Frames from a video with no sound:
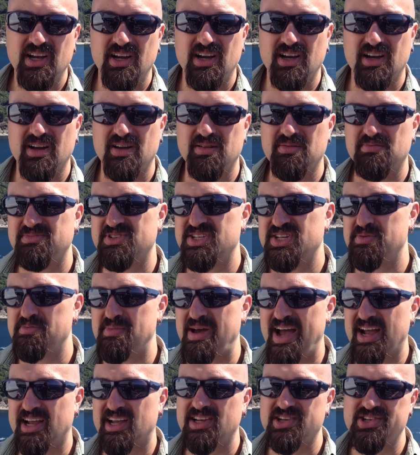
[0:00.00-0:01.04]
Tim
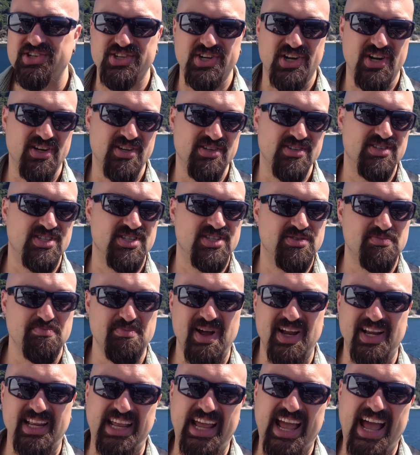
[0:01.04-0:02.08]
McIntyre,
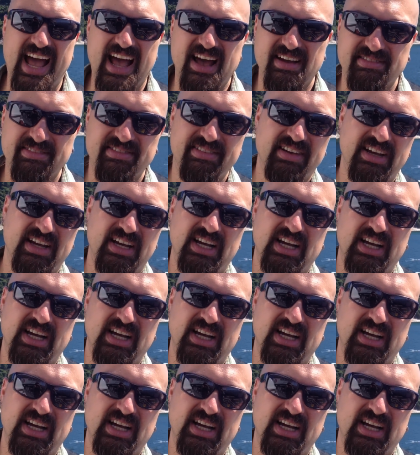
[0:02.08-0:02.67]
Metcalf,